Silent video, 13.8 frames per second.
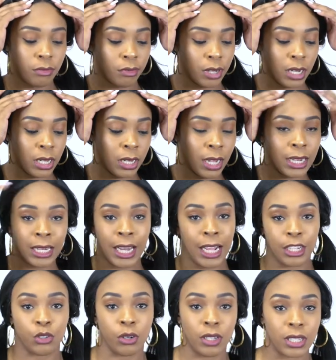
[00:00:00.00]
really not
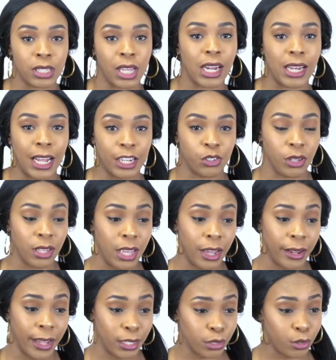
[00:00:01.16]
natural it's not a natural
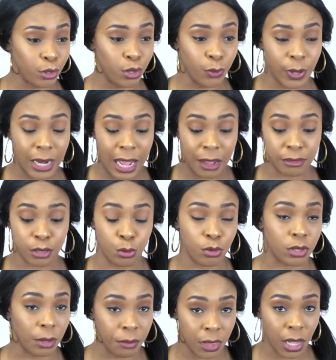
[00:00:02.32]
hairline so you would have to do
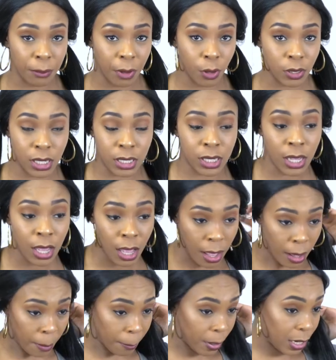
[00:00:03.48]
something about it
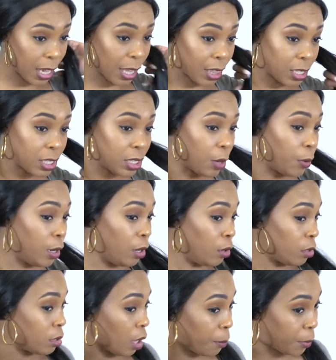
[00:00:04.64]
but yeah this is how it
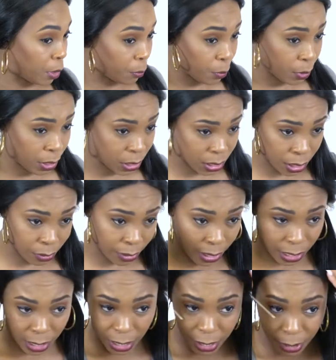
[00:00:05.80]
looks up in a ponytail
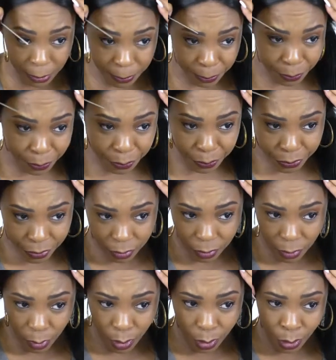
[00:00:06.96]
right here
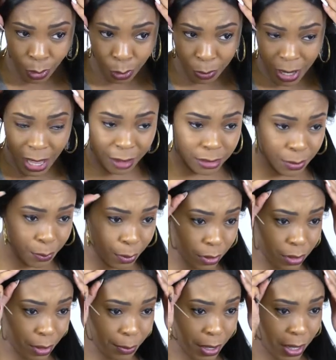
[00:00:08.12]
you may have to pull
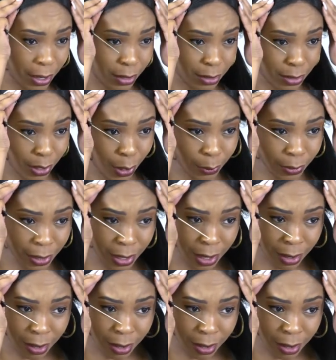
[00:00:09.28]
some hairs down